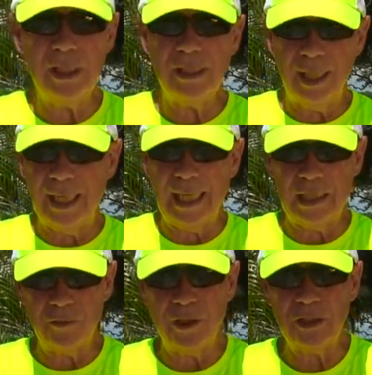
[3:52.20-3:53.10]
this lake
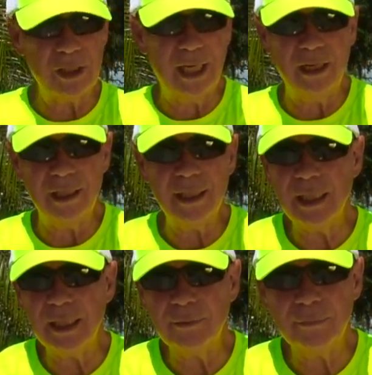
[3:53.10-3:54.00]
has fish
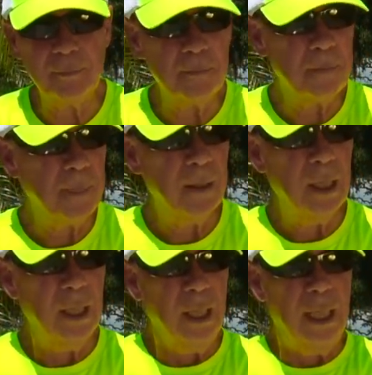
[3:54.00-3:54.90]
guaranteed.
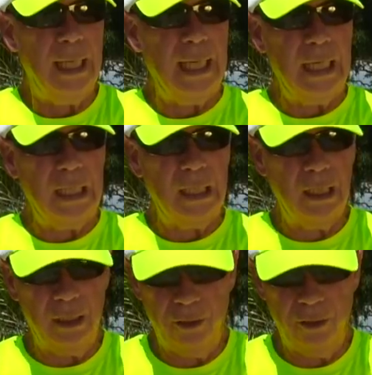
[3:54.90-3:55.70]
And